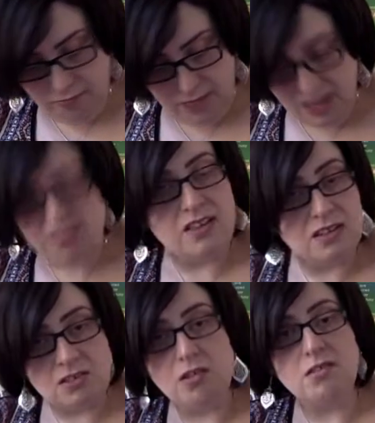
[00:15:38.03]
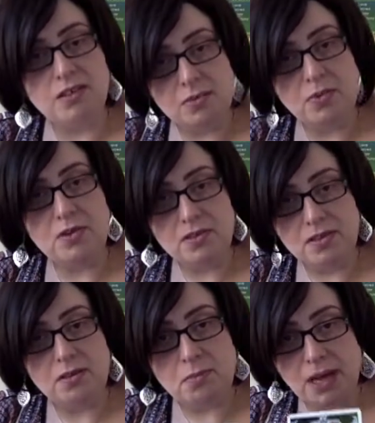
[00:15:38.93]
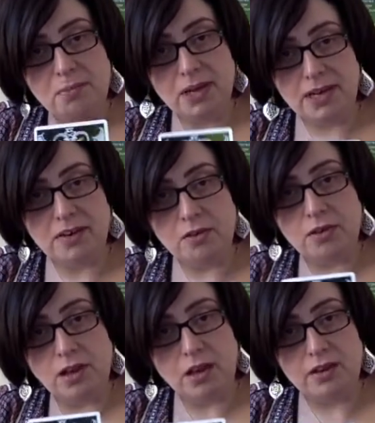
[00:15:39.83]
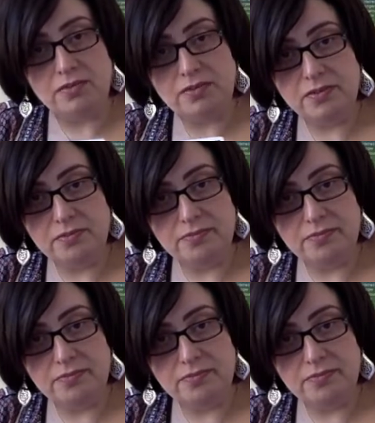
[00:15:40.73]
Yes, a toxic person may be in your life,